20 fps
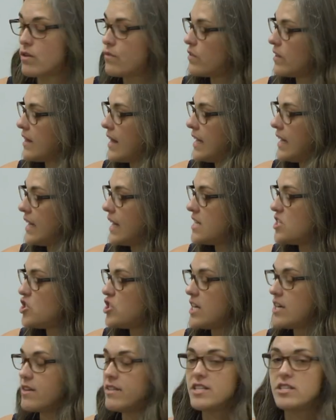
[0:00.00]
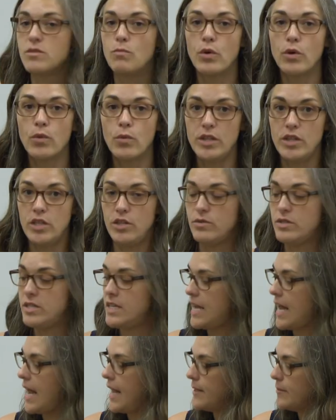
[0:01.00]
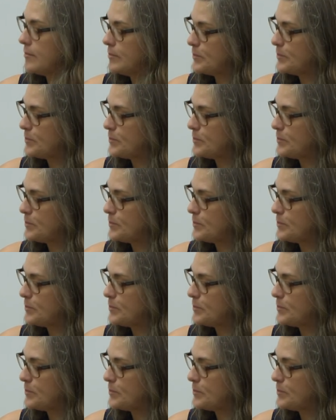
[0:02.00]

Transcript: for letting us share this book with you today.